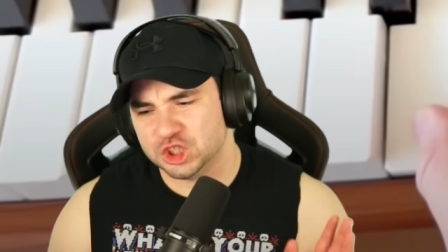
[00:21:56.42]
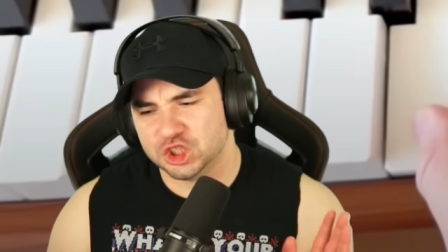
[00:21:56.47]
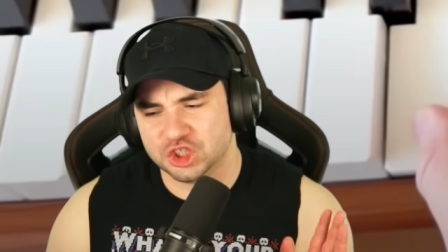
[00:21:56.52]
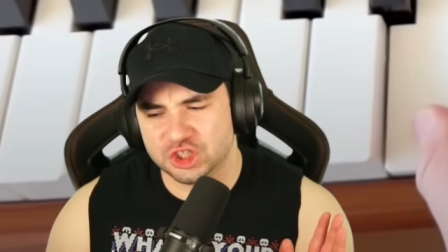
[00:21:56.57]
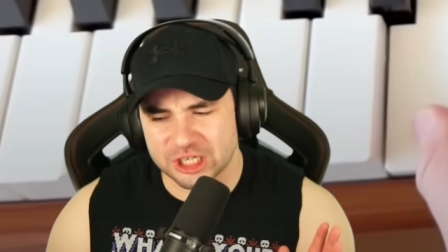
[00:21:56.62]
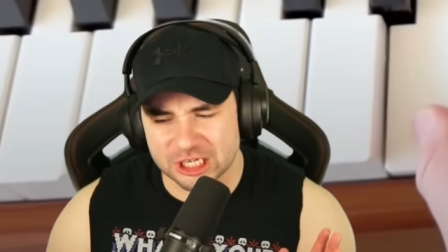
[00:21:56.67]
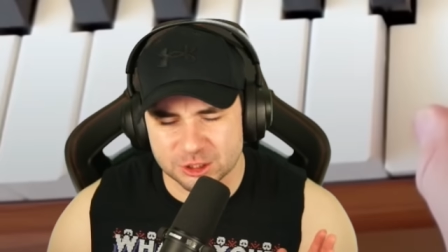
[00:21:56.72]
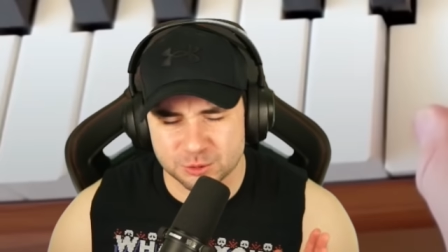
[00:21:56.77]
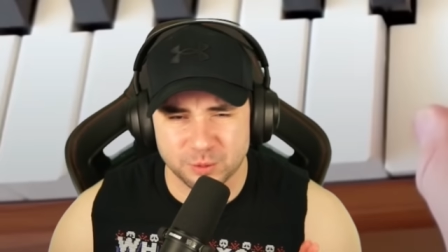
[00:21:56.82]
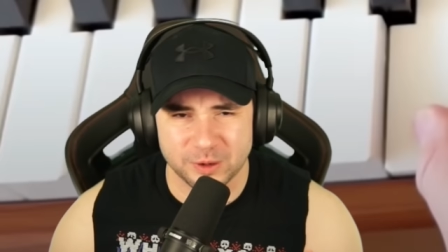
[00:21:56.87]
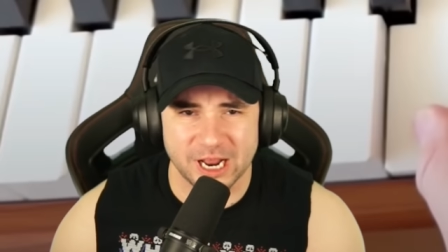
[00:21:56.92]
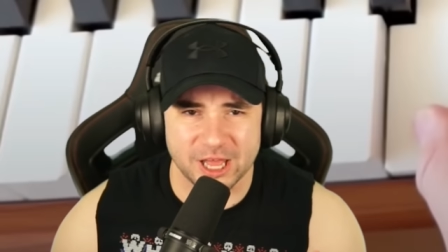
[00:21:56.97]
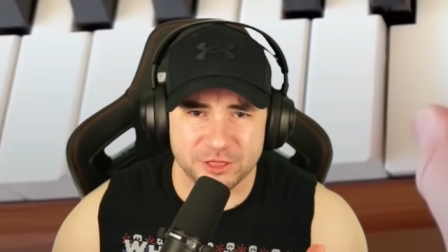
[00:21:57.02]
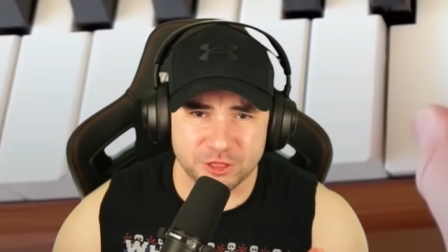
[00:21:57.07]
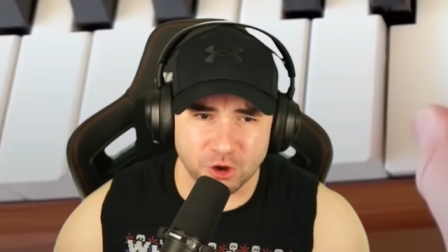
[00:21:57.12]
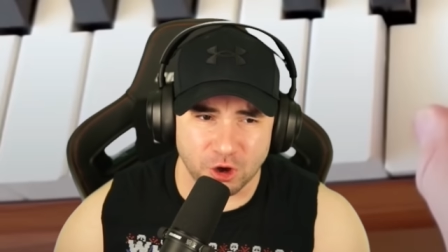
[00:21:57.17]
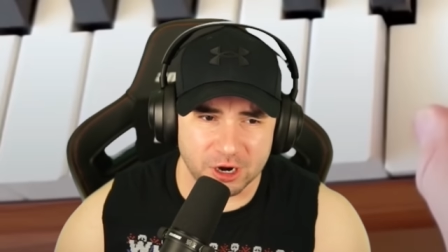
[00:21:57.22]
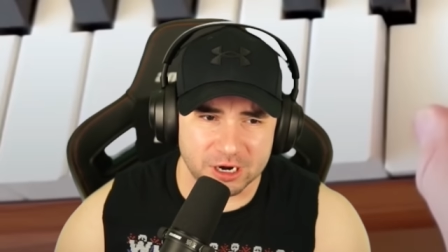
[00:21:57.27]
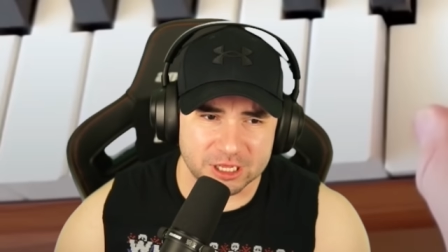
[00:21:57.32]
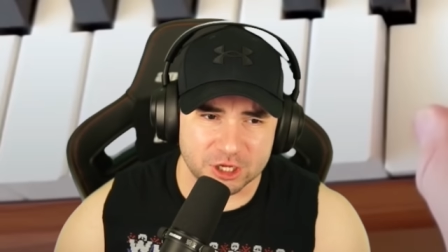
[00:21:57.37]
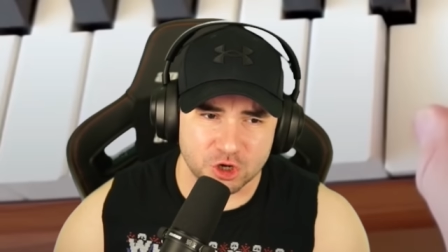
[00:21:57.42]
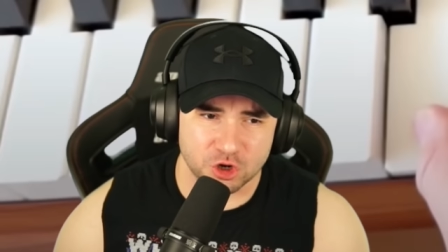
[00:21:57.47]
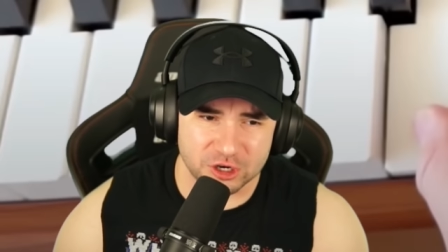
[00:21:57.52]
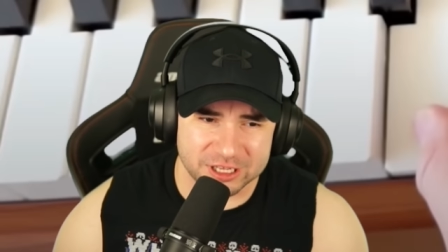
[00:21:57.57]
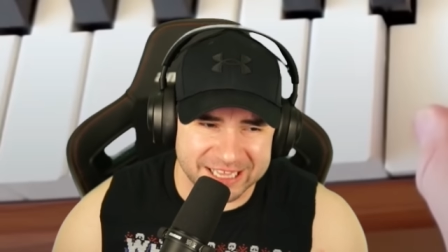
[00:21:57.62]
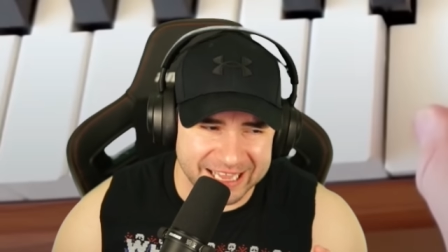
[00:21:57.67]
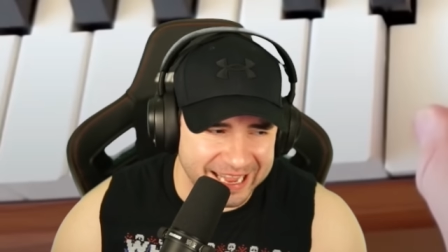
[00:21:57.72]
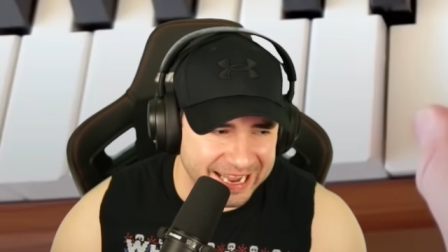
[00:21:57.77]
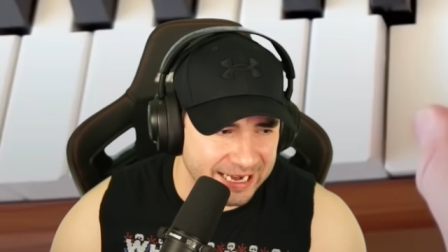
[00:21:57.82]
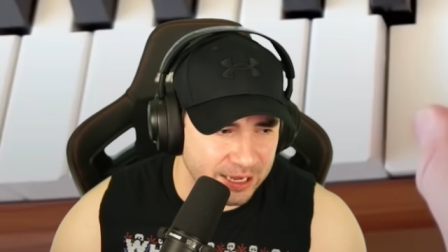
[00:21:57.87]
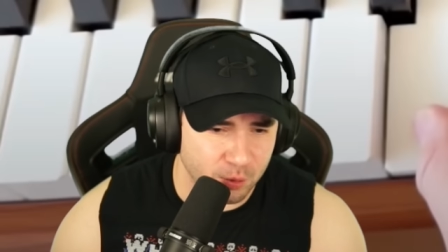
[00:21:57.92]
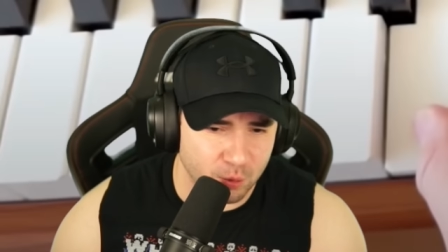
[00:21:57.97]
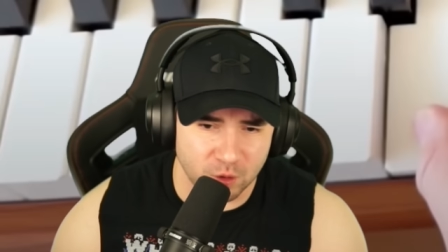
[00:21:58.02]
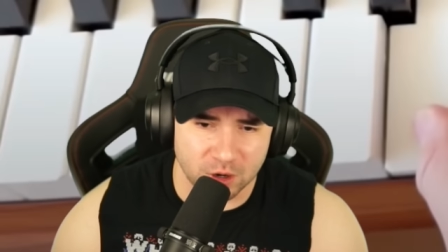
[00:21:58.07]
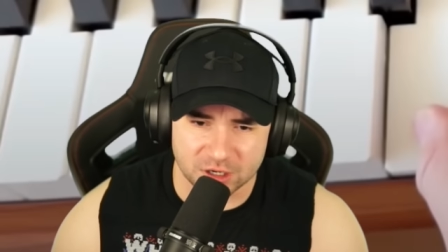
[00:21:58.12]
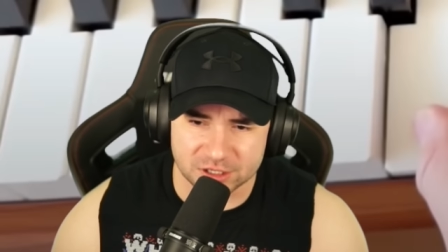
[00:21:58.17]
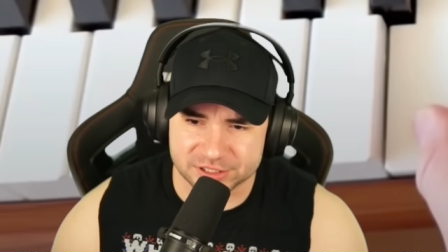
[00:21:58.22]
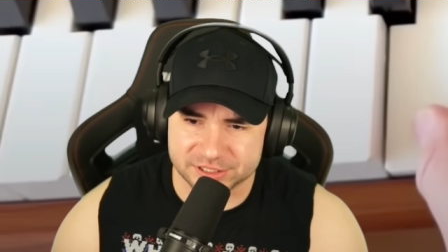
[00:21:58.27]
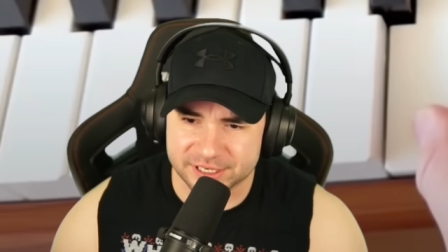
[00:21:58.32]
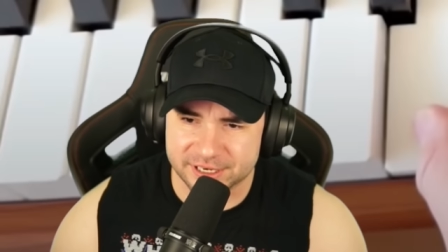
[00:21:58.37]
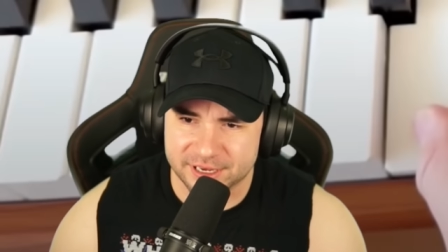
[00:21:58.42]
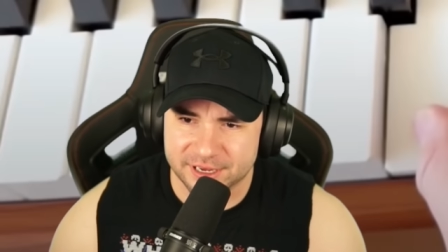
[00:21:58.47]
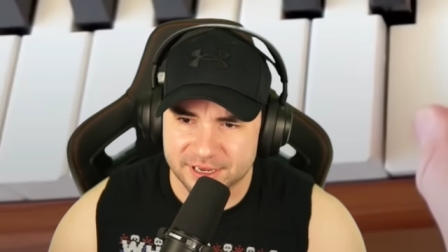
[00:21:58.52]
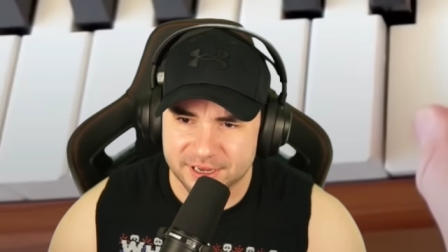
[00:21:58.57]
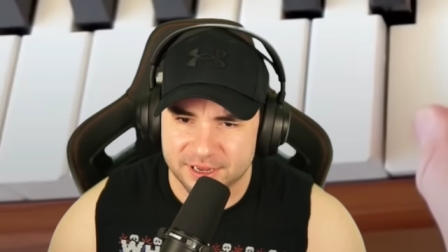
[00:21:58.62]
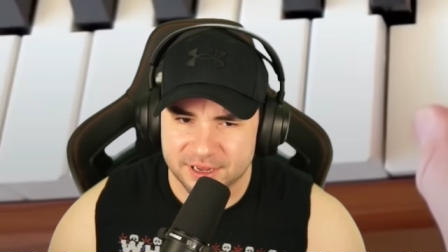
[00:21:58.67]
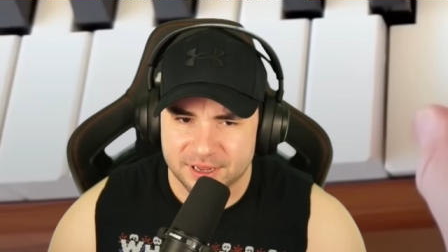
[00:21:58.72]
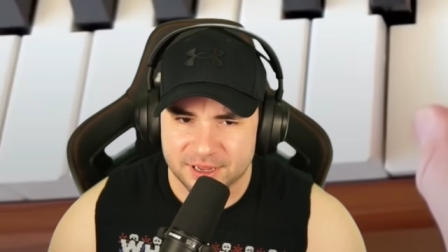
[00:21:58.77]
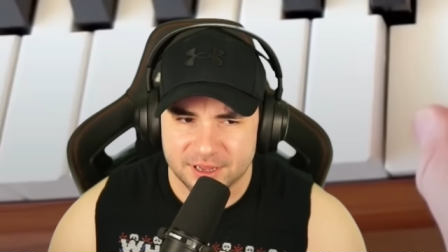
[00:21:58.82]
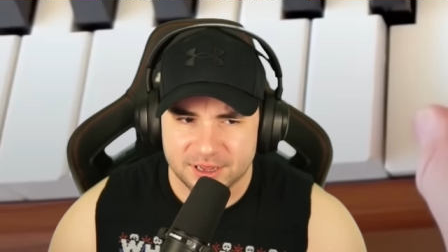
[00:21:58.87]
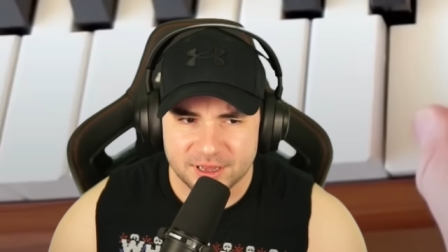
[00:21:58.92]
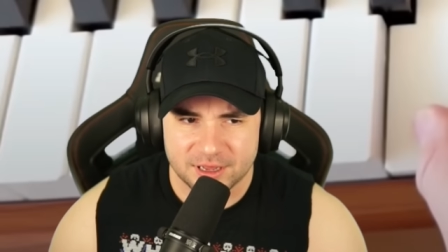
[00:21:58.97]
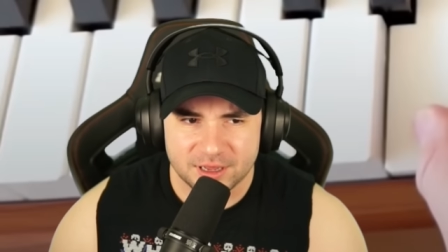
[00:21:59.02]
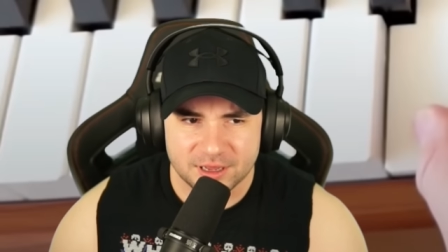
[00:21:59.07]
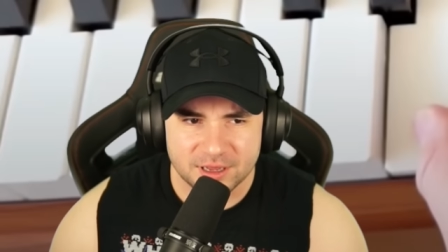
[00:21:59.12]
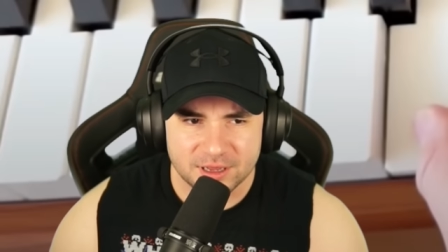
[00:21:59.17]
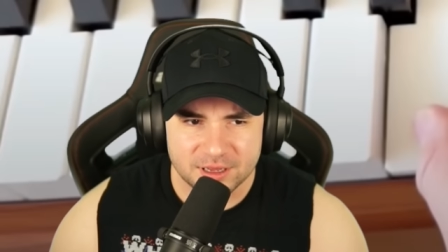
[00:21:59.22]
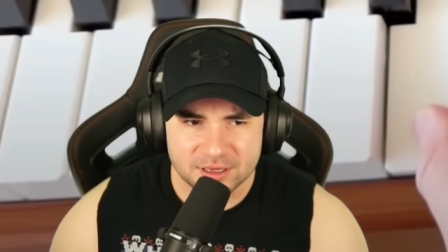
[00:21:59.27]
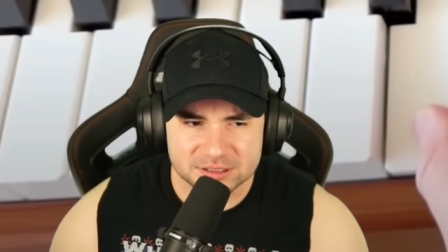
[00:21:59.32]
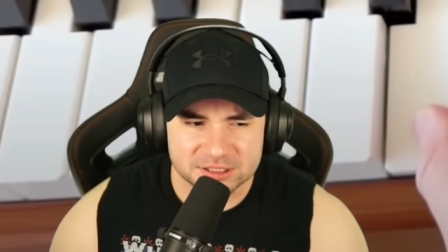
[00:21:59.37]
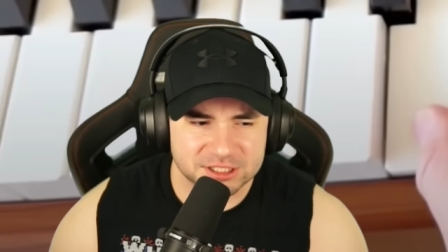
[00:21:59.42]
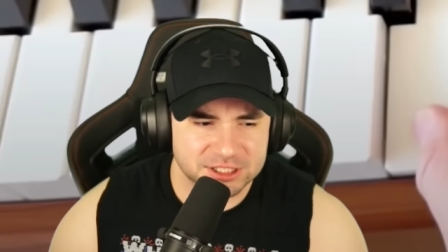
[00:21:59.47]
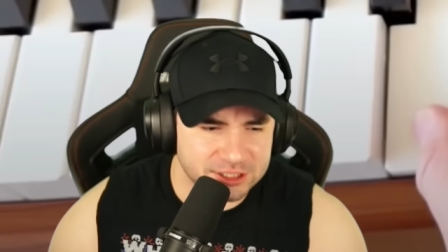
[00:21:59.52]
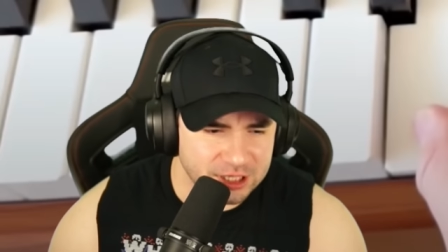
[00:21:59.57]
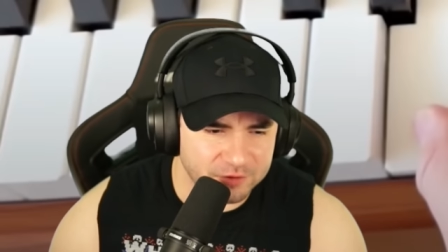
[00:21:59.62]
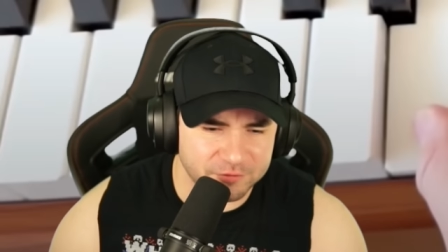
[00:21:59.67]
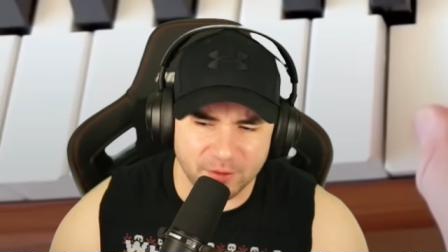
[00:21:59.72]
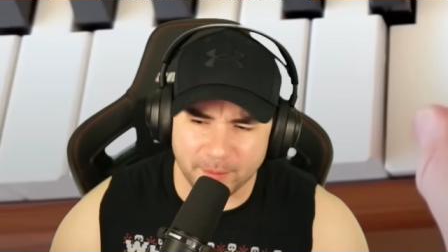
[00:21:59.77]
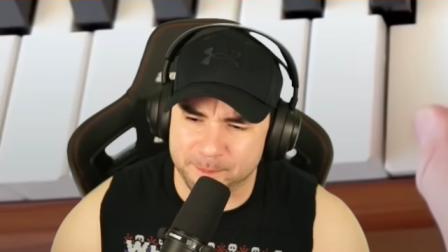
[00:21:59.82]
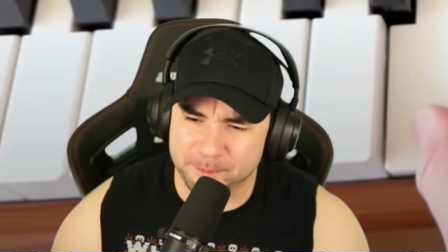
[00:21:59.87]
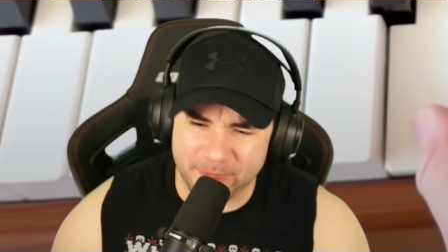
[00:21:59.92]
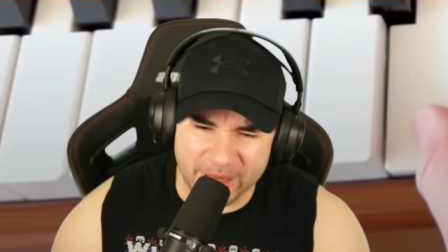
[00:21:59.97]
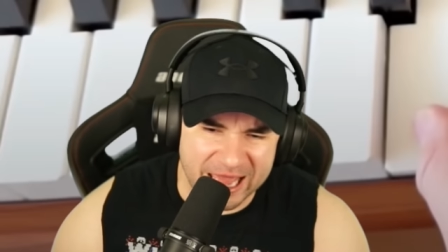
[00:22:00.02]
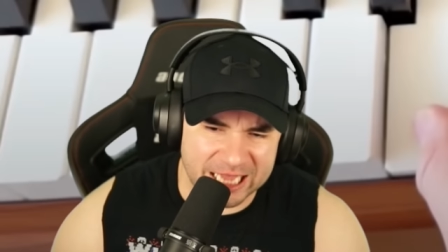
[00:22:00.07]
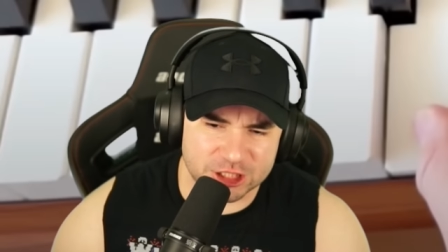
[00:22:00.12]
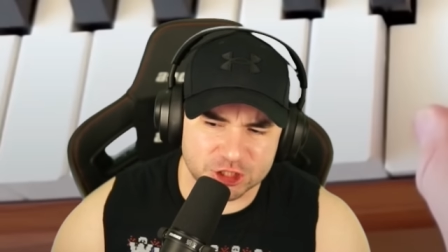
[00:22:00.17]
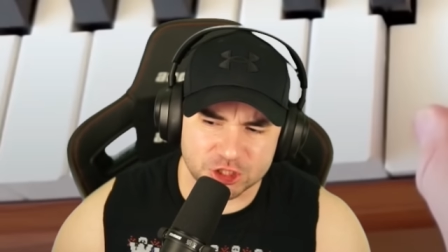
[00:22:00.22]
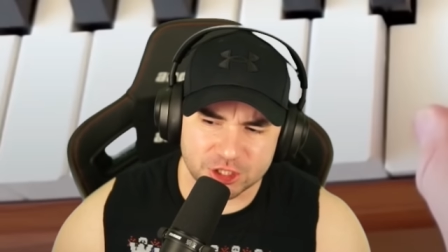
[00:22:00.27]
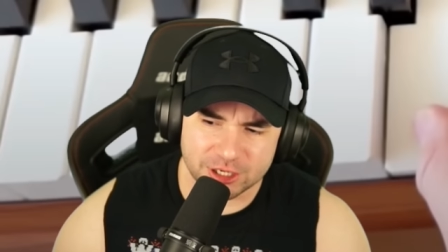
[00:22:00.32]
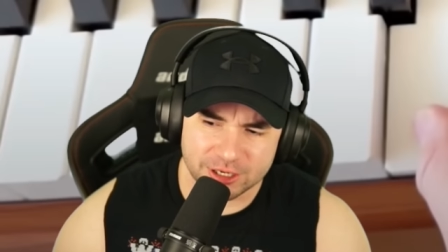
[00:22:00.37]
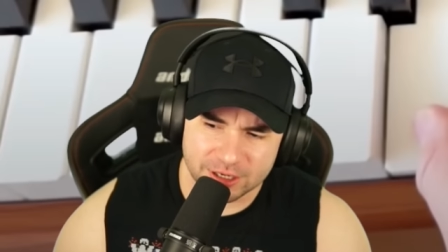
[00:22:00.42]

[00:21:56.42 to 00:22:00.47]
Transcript: Just when I thought it couldn't get any worse. Son of a bitch.